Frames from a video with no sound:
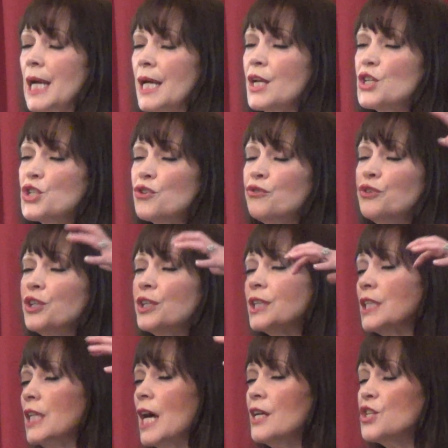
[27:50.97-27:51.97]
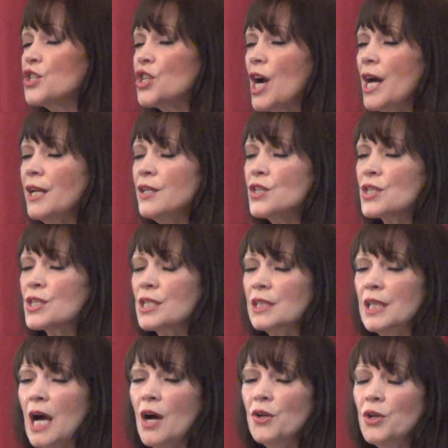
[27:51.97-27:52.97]
And as you feel the light shining, just
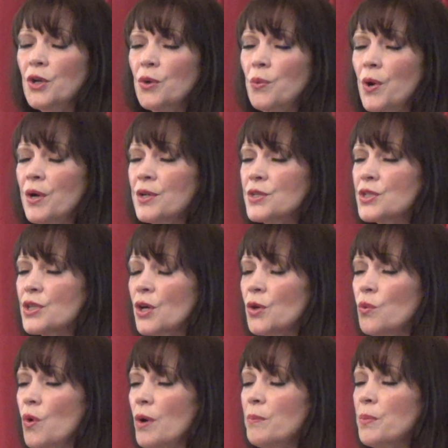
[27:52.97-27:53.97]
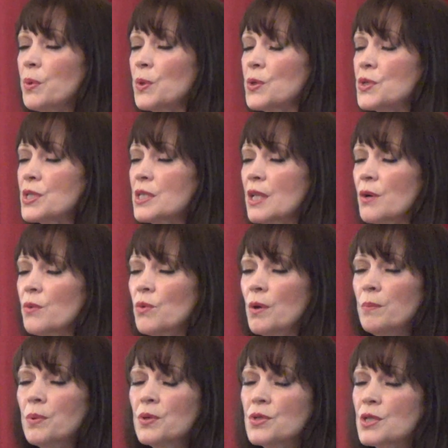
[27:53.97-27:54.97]
allow your awareness to go to one person. Let
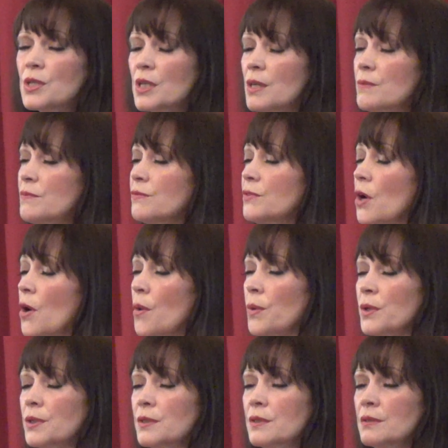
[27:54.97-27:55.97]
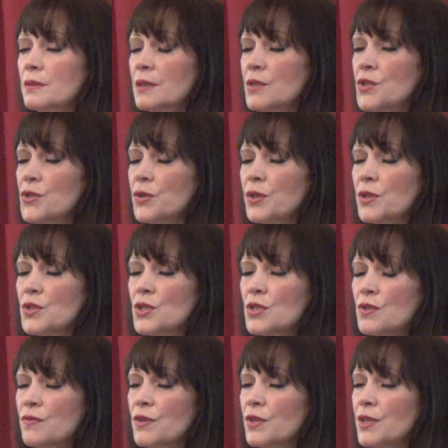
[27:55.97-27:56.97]
one person come forward that you can
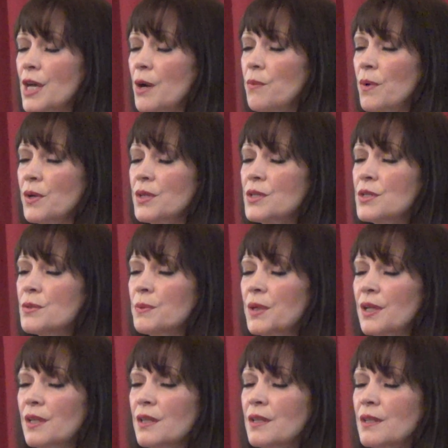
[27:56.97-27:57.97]
just feel that oneness with.